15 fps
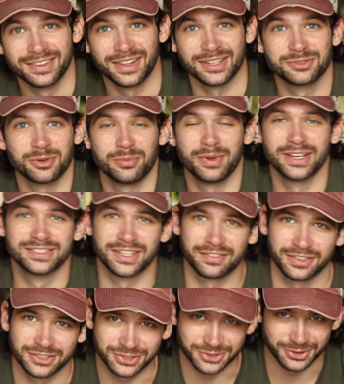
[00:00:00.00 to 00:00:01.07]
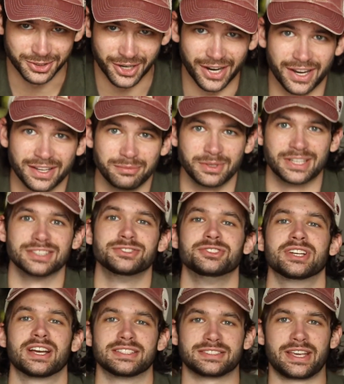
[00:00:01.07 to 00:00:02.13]
that's what makes FSU great, because you
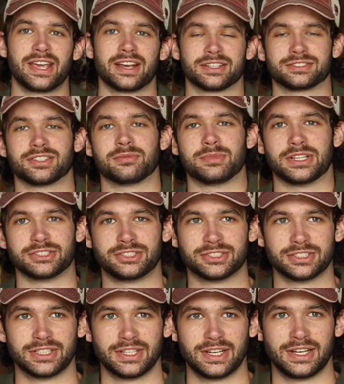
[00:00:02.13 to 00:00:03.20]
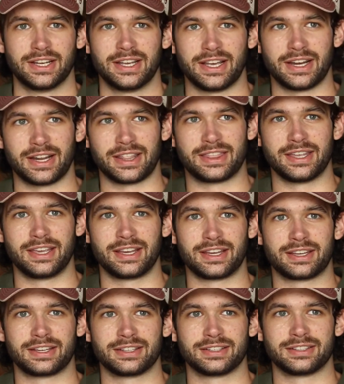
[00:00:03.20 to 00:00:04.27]
guys care so much. And I
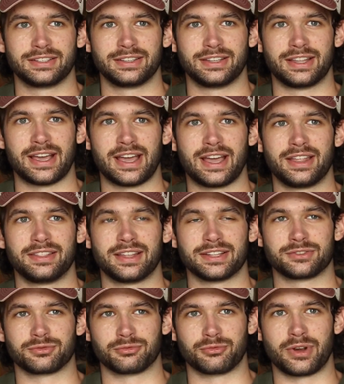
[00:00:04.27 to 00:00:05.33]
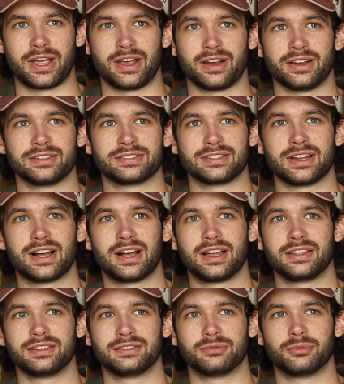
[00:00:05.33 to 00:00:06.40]
think that that's rare. It's
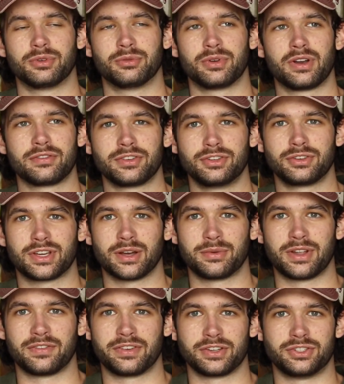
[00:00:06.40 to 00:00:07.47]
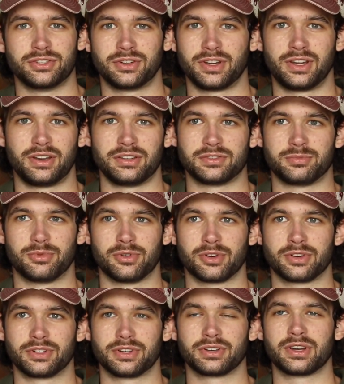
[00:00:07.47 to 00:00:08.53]
not, whenever you come to FSU in any
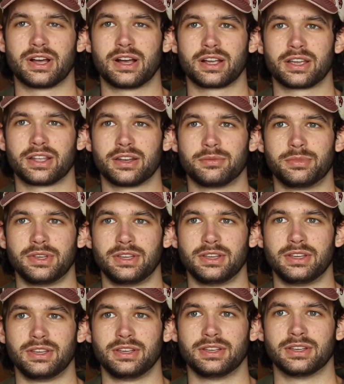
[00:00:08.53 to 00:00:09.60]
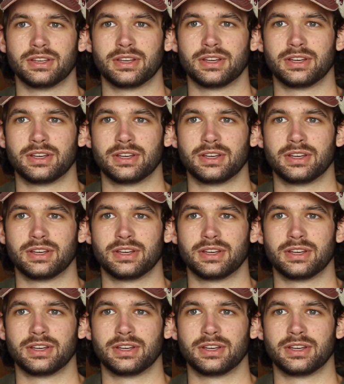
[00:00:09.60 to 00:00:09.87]
sport, you're not going to be